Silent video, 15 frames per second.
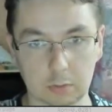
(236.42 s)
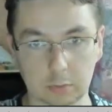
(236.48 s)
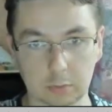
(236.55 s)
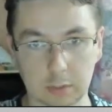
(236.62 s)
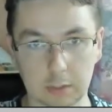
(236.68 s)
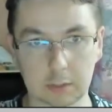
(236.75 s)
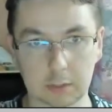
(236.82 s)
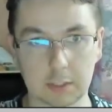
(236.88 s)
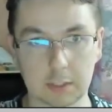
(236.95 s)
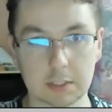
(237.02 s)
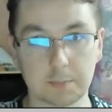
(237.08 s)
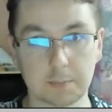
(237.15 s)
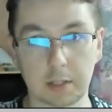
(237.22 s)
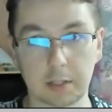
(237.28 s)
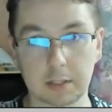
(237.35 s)

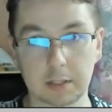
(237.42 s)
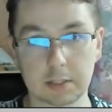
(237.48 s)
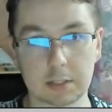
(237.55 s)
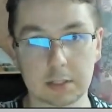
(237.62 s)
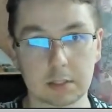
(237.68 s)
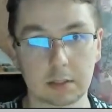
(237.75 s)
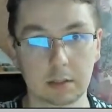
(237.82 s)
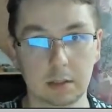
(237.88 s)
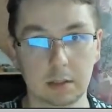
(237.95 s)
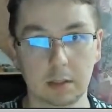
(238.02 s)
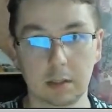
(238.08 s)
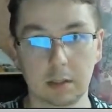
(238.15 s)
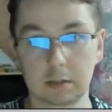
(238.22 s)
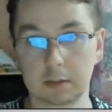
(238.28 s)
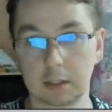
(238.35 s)
LTspice,
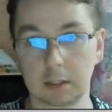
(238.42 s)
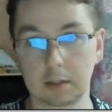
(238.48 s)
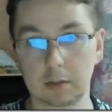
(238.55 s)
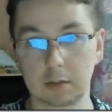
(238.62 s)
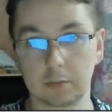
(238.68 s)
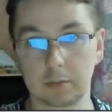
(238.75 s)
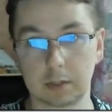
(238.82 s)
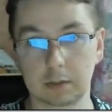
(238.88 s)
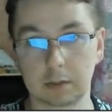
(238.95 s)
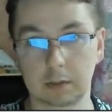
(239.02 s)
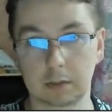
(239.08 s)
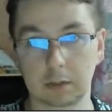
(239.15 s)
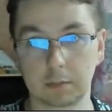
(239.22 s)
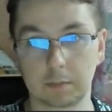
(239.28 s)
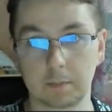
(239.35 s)
then you want a